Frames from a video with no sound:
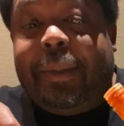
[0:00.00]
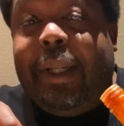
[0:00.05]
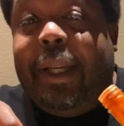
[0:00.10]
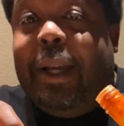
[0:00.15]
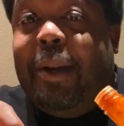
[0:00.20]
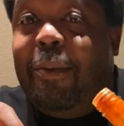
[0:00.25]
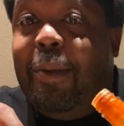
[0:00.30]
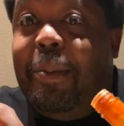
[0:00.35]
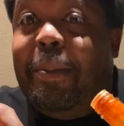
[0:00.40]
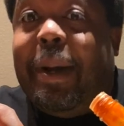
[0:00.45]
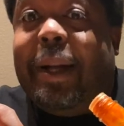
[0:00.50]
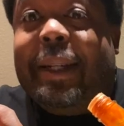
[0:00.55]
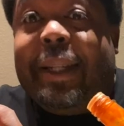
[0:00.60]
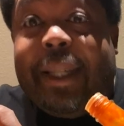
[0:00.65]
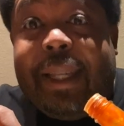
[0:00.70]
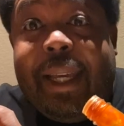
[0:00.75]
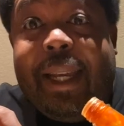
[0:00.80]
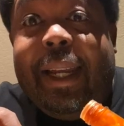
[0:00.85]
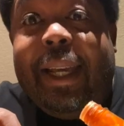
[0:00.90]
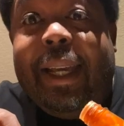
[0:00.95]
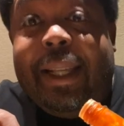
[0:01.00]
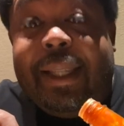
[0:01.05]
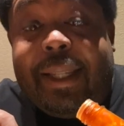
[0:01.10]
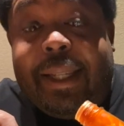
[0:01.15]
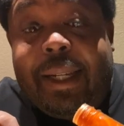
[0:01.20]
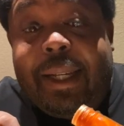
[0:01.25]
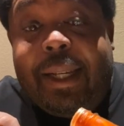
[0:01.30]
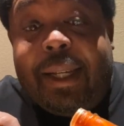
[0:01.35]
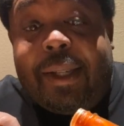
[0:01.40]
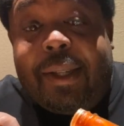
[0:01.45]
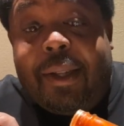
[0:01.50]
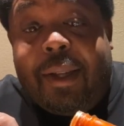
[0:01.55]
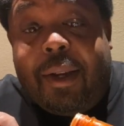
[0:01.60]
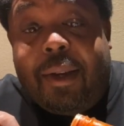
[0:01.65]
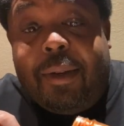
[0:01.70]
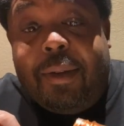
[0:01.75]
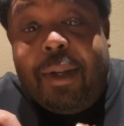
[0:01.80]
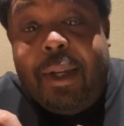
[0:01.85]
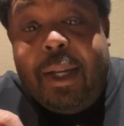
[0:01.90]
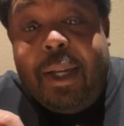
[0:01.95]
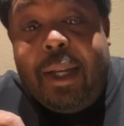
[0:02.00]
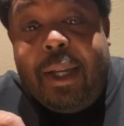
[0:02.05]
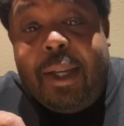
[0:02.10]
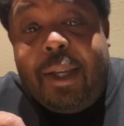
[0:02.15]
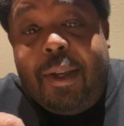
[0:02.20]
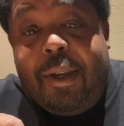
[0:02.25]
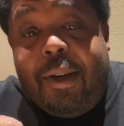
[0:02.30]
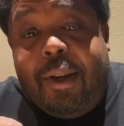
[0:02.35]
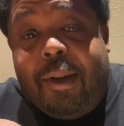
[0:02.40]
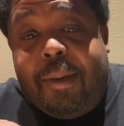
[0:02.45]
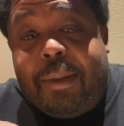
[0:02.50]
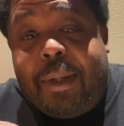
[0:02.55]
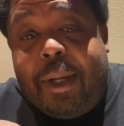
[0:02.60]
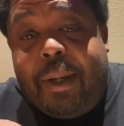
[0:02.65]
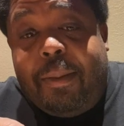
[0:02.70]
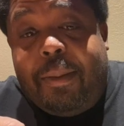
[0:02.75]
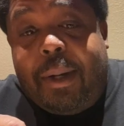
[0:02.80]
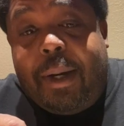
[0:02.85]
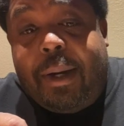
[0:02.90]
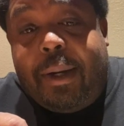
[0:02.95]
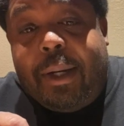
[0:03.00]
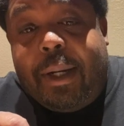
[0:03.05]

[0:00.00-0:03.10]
Yeah, we about to get into this though. You know what I'm talking about?